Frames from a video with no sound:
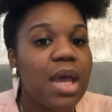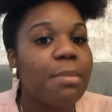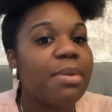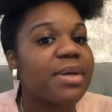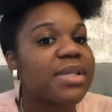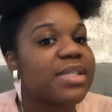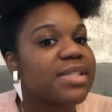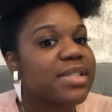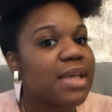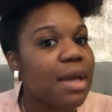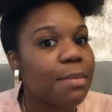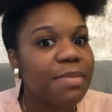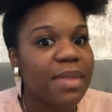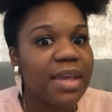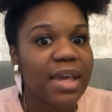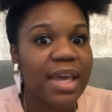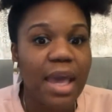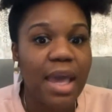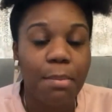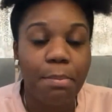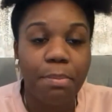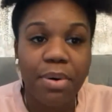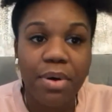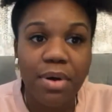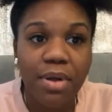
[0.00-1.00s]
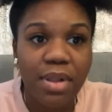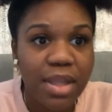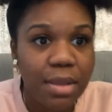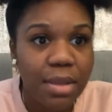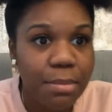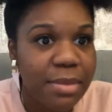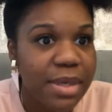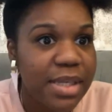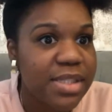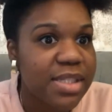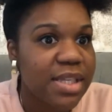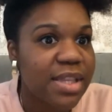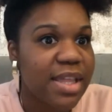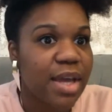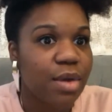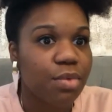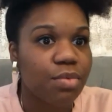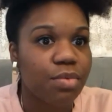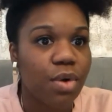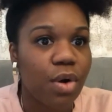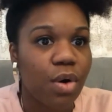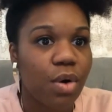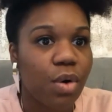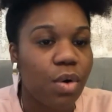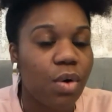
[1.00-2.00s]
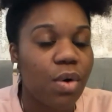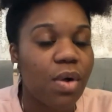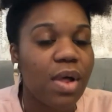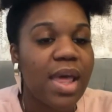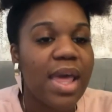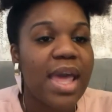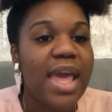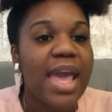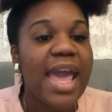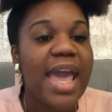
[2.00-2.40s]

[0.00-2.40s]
But something kept pulling me to that role.